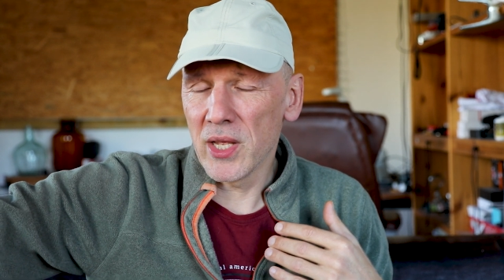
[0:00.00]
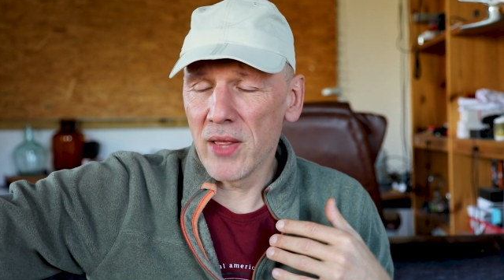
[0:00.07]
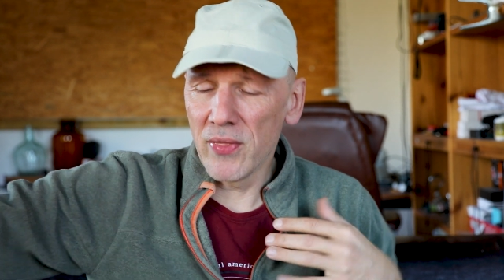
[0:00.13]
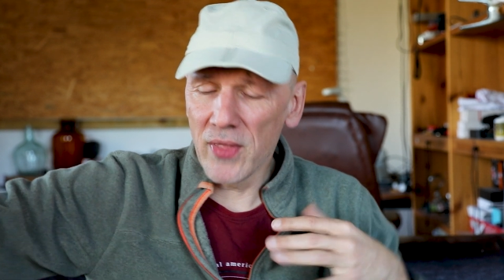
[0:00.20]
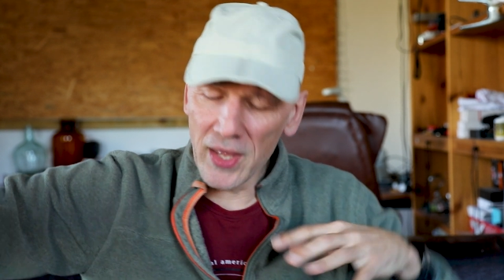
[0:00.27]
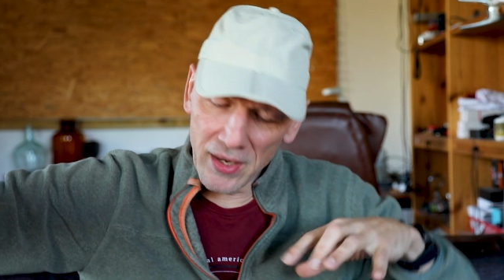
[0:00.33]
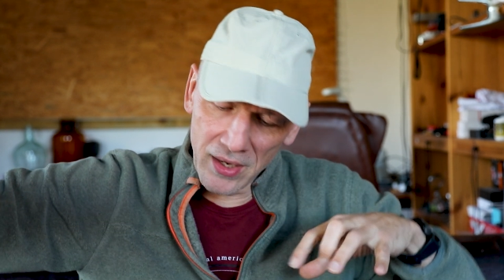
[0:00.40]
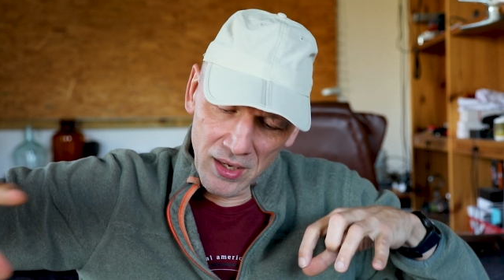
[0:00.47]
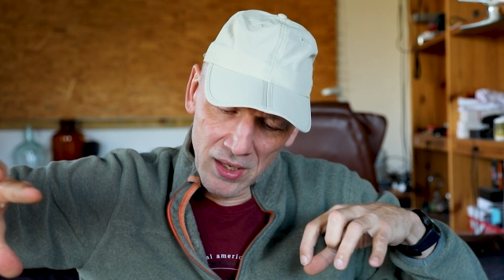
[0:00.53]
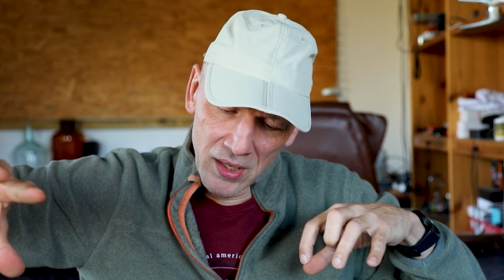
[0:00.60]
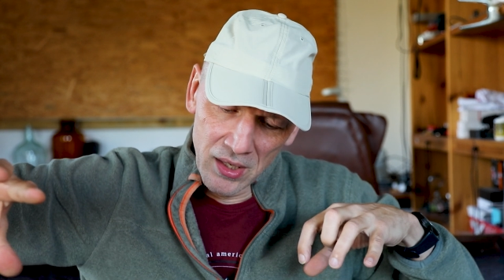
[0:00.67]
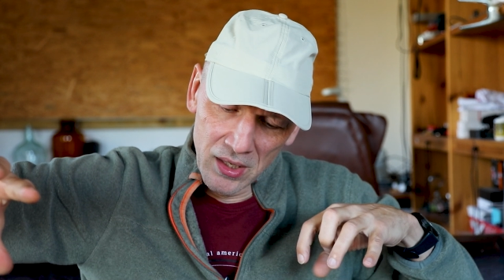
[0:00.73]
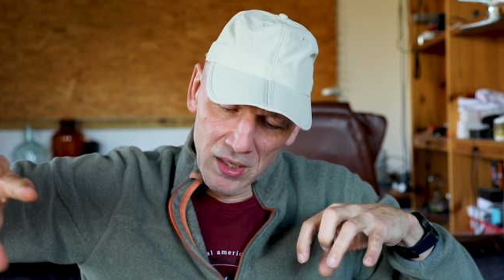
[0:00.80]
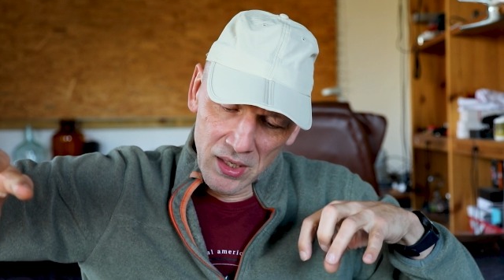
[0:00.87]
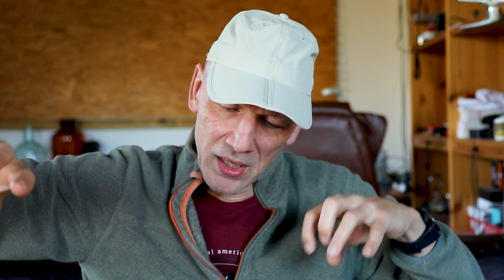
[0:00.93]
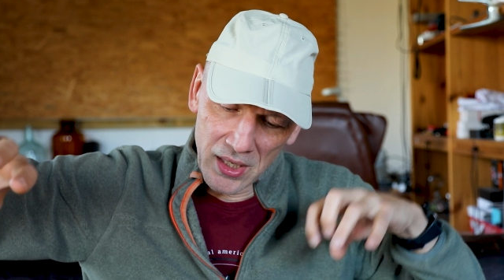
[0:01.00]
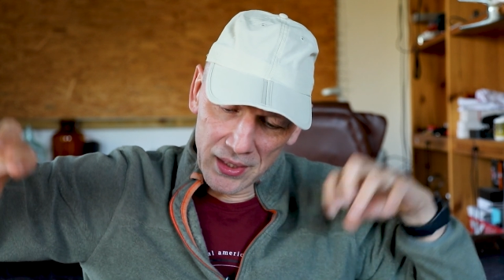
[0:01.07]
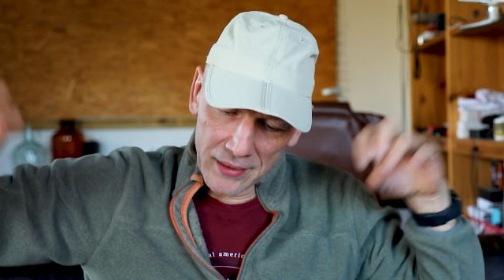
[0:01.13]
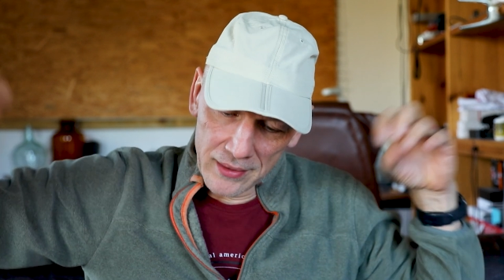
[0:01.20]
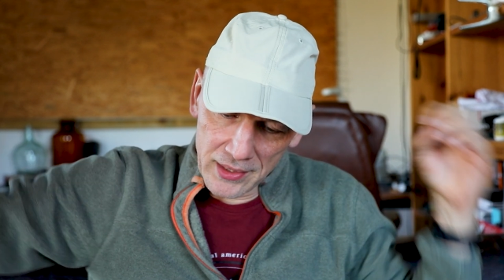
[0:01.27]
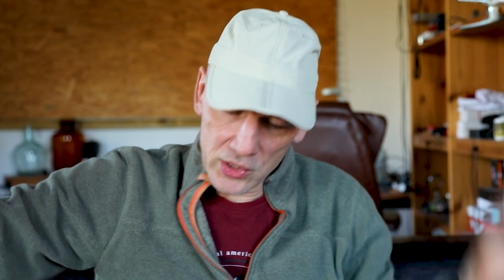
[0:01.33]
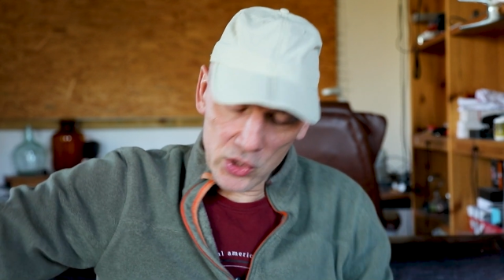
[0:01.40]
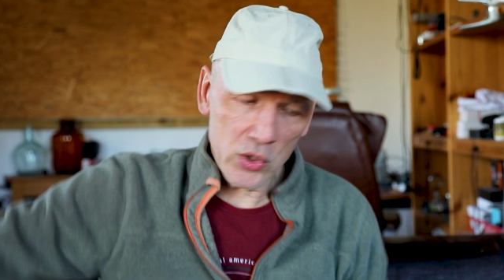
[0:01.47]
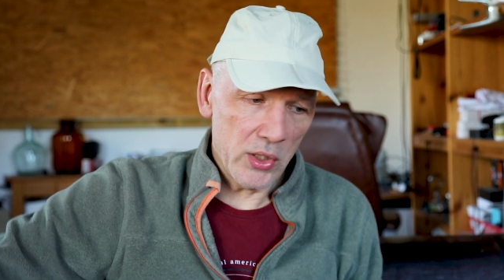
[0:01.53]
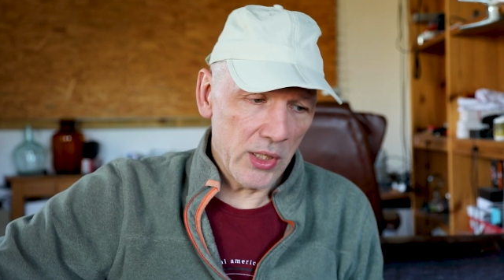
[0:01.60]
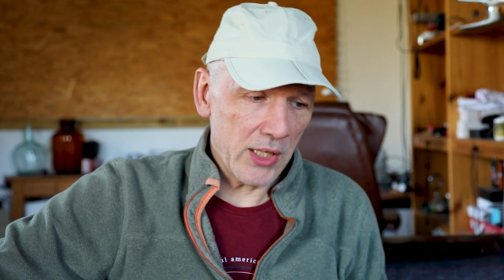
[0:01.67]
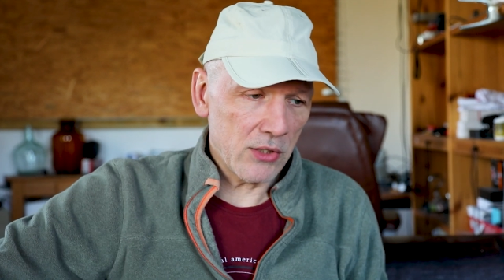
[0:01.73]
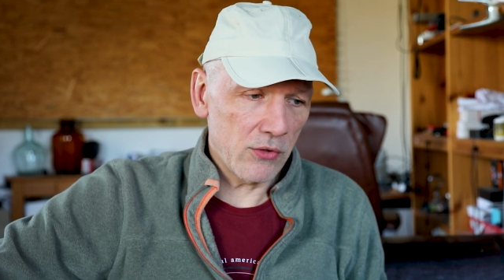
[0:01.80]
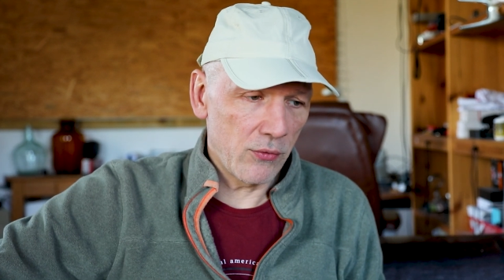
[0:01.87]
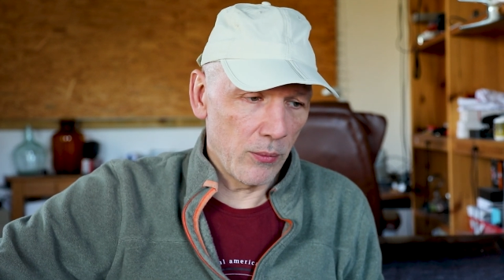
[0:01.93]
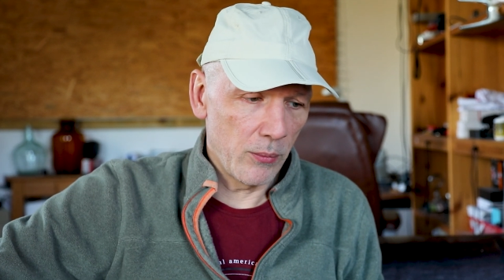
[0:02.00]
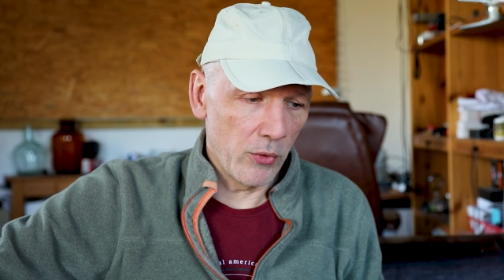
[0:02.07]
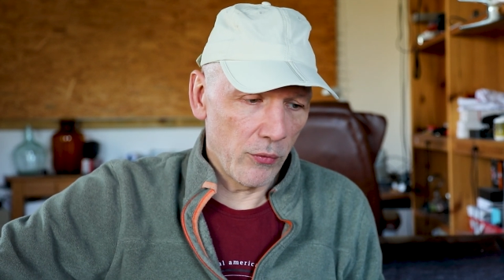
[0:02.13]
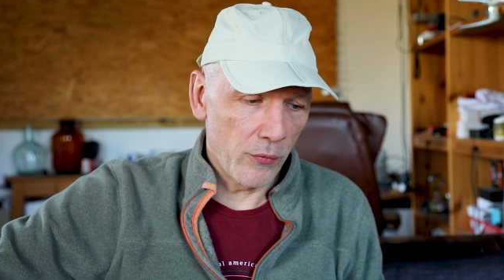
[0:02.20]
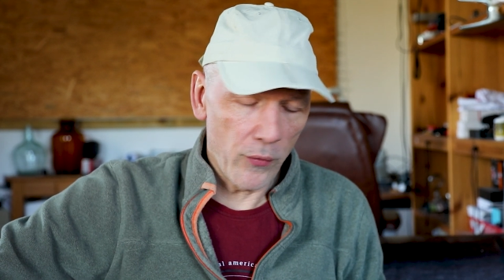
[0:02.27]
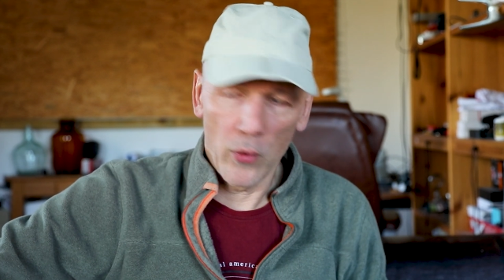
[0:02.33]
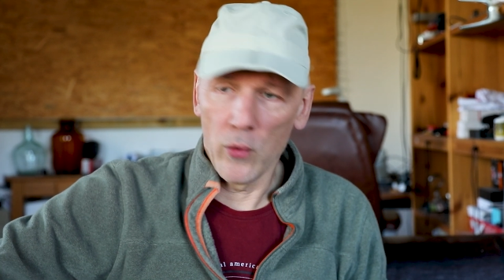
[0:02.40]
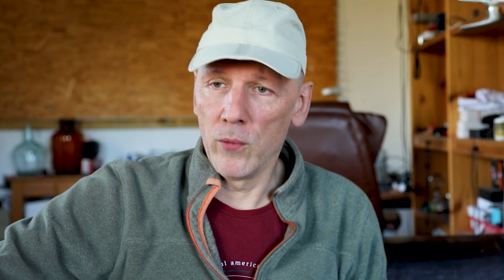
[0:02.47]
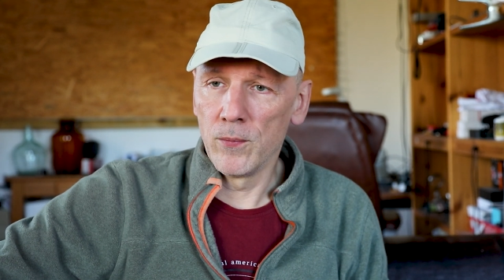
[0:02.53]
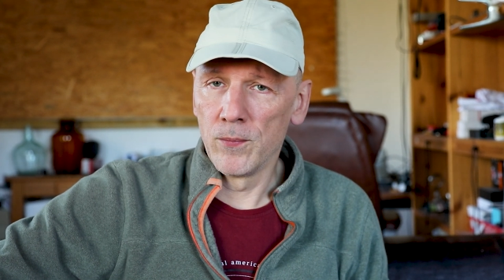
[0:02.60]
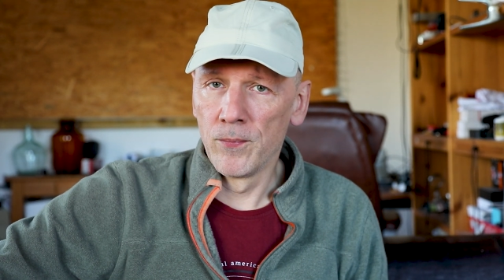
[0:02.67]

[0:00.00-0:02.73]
and then it disconnects from your phone.